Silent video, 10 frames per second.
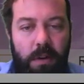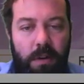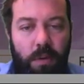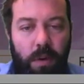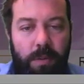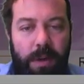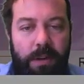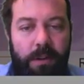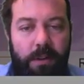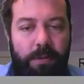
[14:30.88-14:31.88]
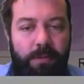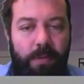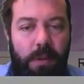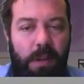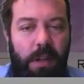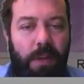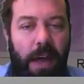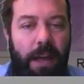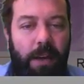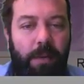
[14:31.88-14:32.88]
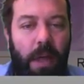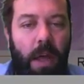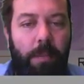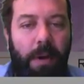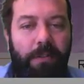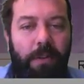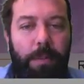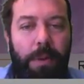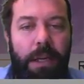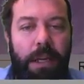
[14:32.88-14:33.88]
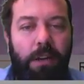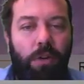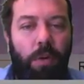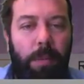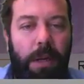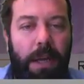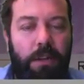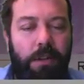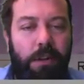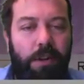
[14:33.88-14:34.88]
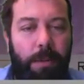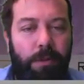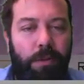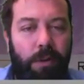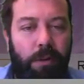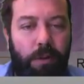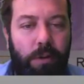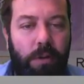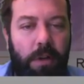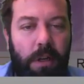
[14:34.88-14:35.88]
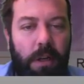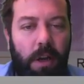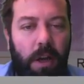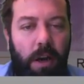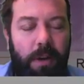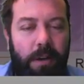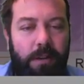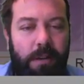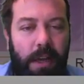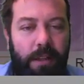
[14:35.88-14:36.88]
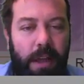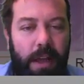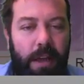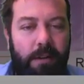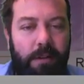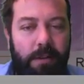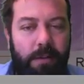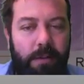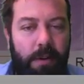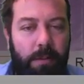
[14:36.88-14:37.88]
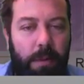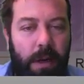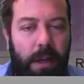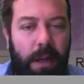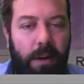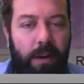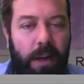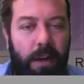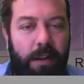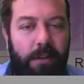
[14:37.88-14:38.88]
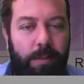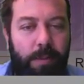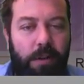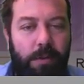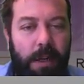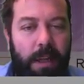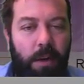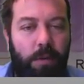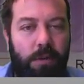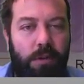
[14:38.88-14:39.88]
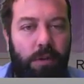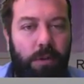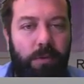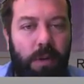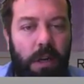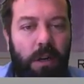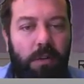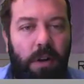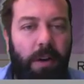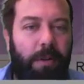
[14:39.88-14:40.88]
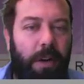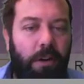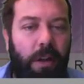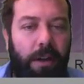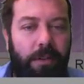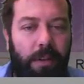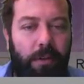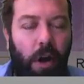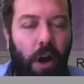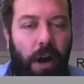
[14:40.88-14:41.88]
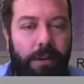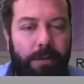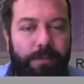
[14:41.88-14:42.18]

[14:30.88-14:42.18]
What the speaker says: square meters. So that's for A. But for B, 2 applications of the trapezoidal rule, I'm going to say that my area is approximately equal to, right, I'm going to do the left and the right